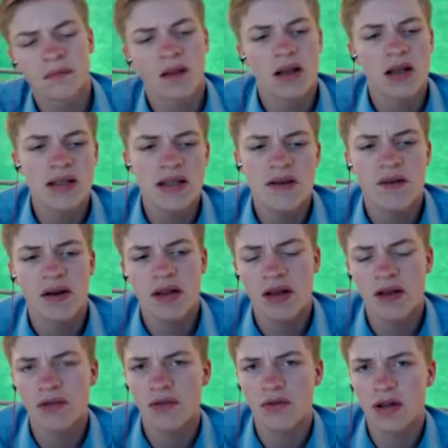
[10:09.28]
Let's see how I can
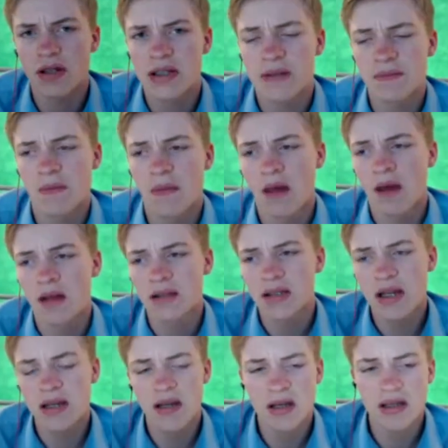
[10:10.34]
get through this.
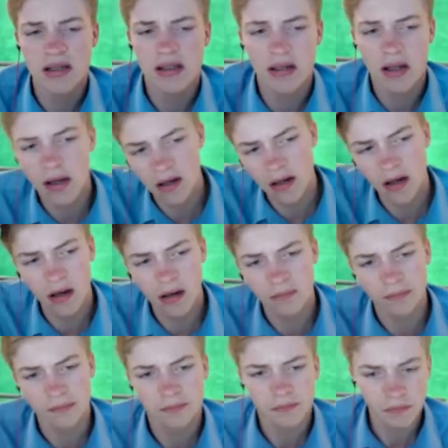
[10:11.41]
10 days, and then
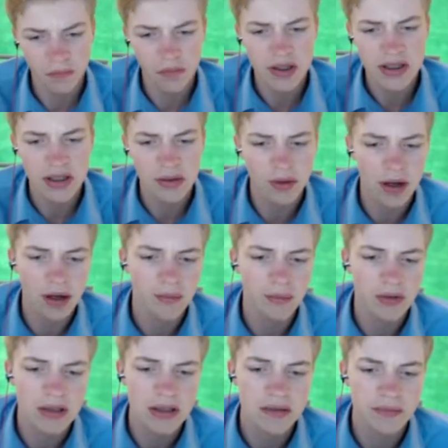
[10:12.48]
we'll see what happens.